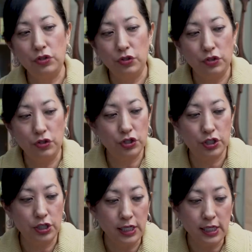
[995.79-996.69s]
you just
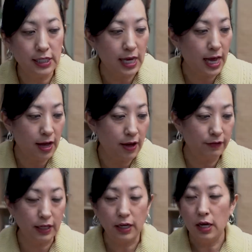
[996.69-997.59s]
need to have
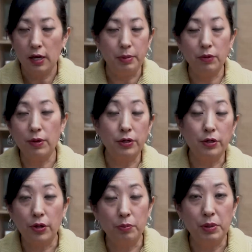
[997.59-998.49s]
like be around
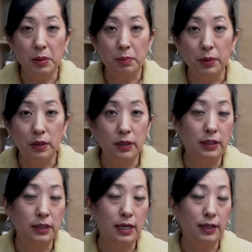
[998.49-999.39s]
other people and
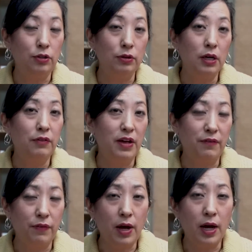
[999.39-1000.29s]
and you love that
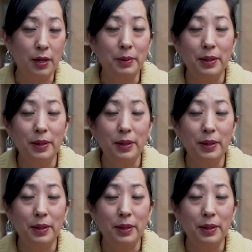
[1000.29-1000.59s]
vibe